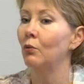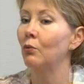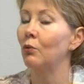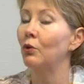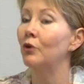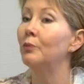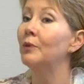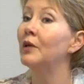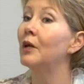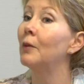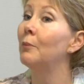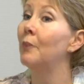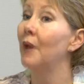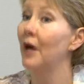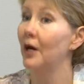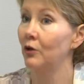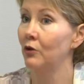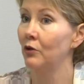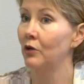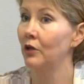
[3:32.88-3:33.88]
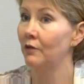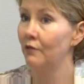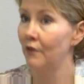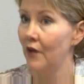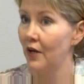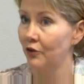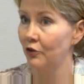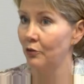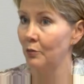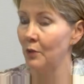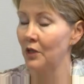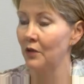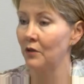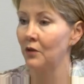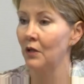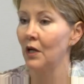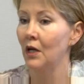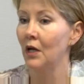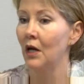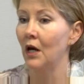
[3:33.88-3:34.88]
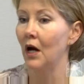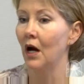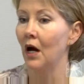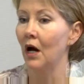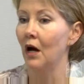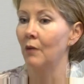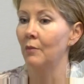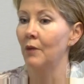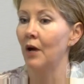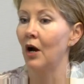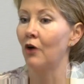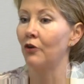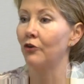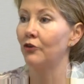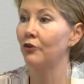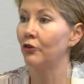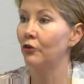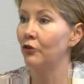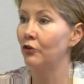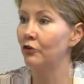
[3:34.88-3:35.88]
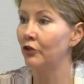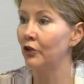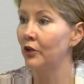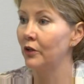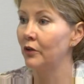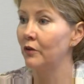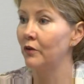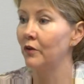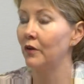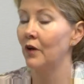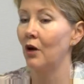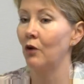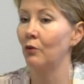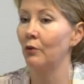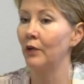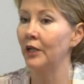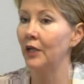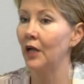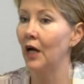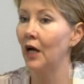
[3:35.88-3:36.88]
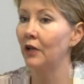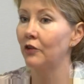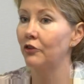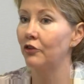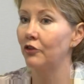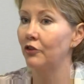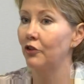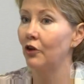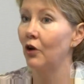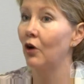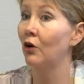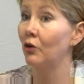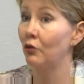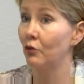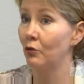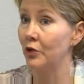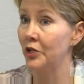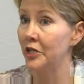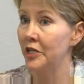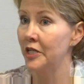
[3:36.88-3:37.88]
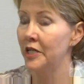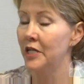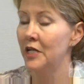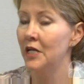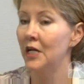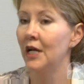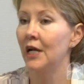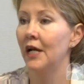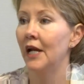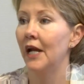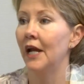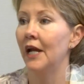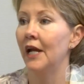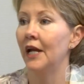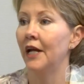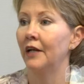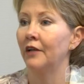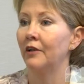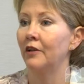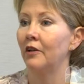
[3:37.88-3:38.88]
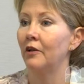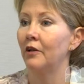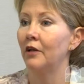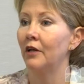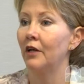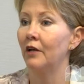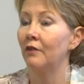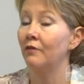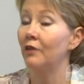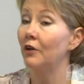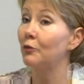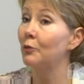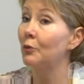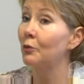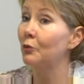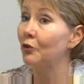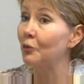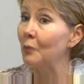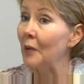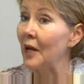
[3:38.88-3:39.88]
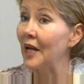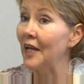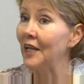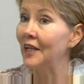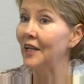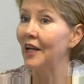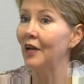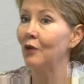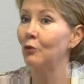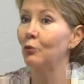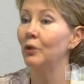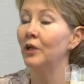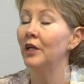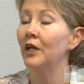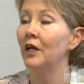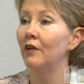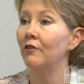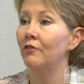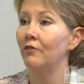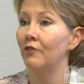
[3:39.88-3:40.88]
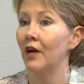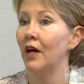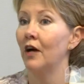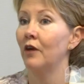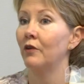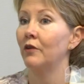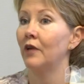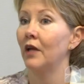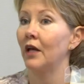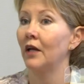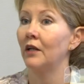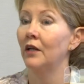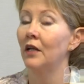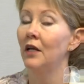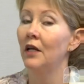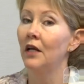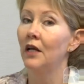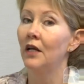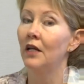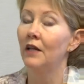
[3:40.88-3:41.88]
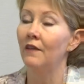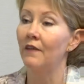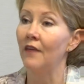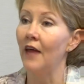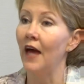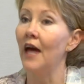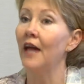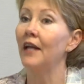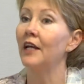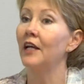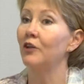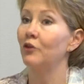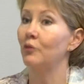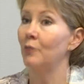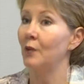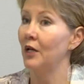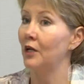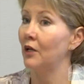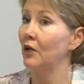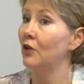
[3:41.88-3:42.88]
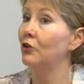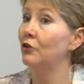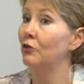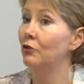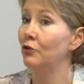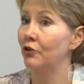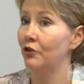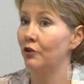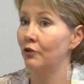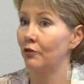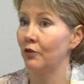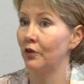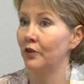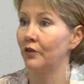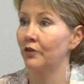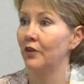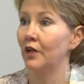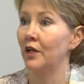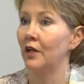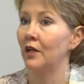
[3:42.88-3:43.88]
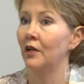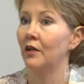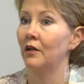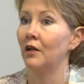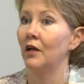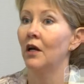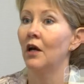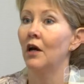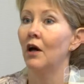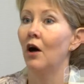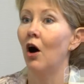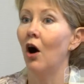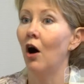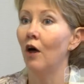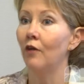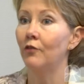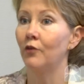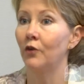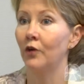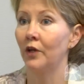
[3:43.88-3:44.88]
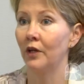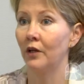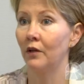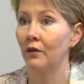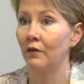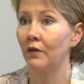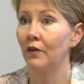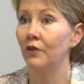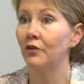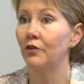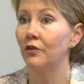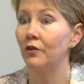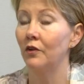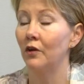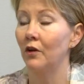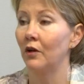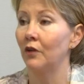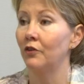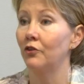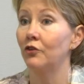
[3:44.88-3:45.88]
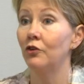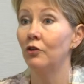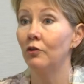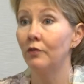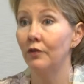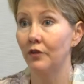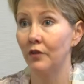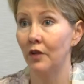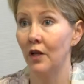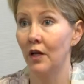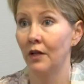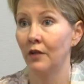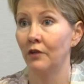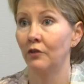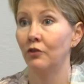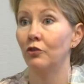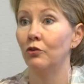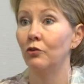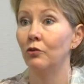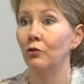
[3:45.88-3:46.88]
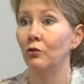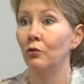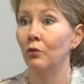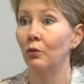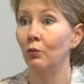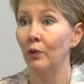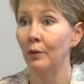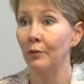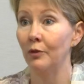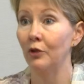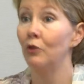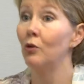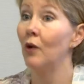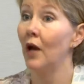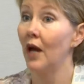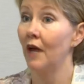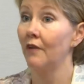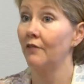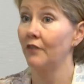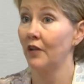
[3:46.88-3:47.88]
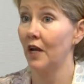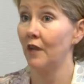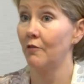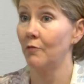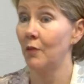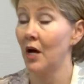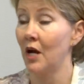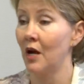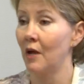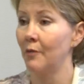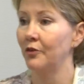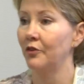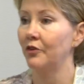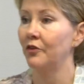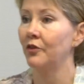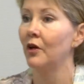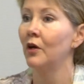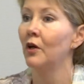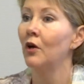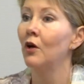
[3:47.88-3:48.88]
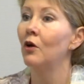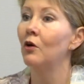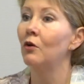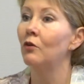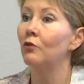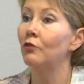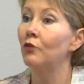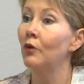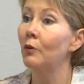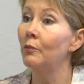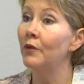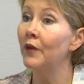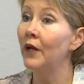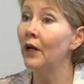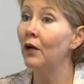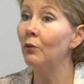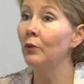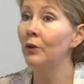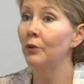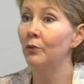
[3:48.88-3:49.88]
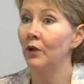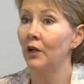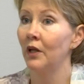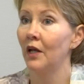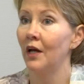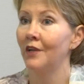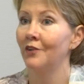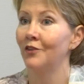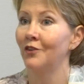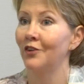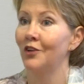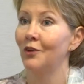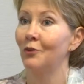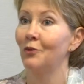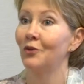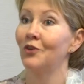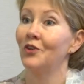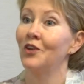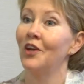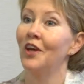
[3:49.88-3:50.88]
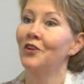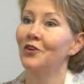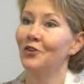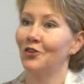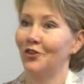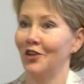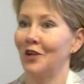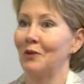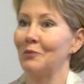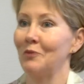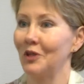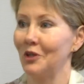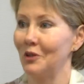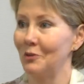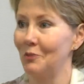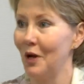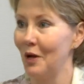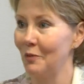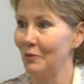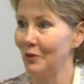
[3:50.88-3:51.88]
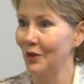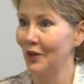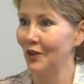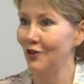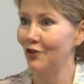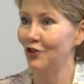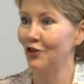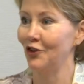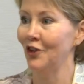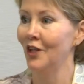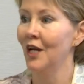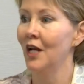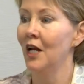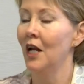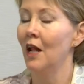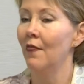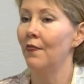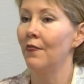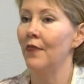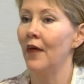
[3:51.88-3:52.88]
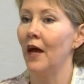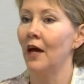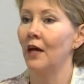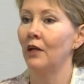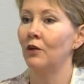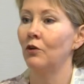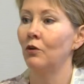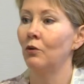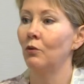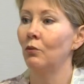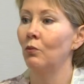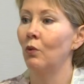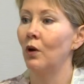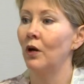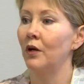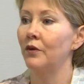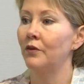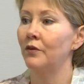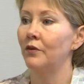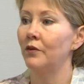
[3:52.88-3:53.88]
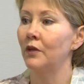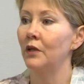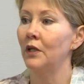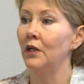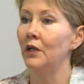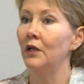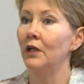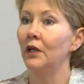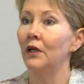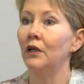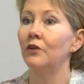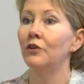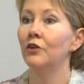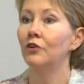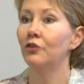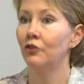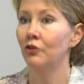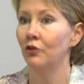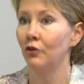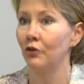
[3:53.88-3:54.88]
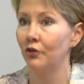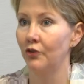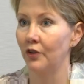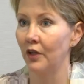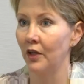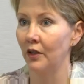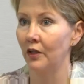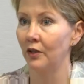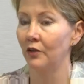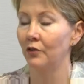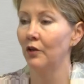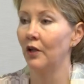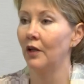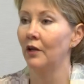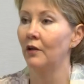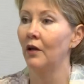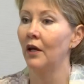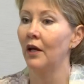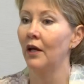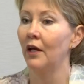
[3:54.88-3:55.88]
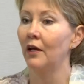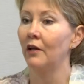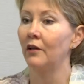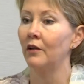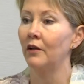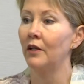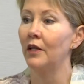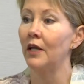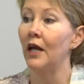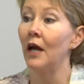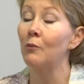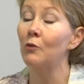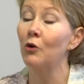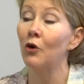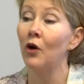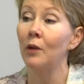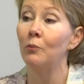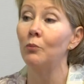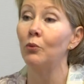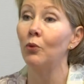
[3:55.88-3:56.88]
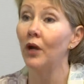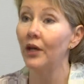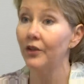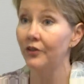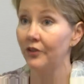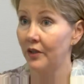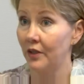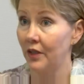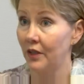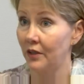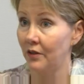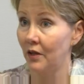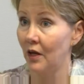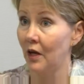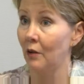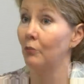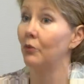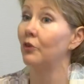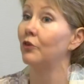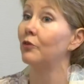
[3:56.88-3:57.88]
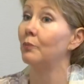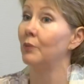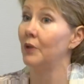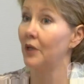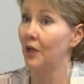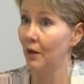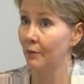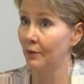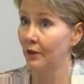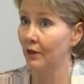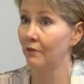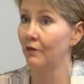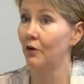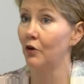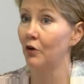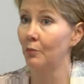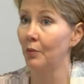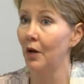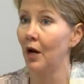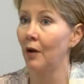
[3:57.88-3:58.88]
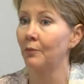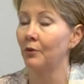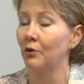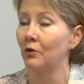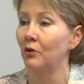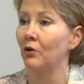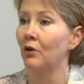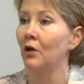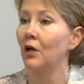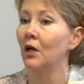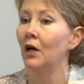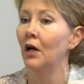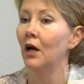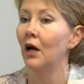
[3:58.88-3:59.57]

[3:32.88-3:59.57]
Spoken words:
would be a better investment. Our surgeons, our radiologists agreed, and the investment was made, and we have found that has made a huge difference in offering this service line to women who have to have biopsies. From there, we realized that there was another segment of the population that was needing additional studies, and the MRI breast at that time was becoming a very popular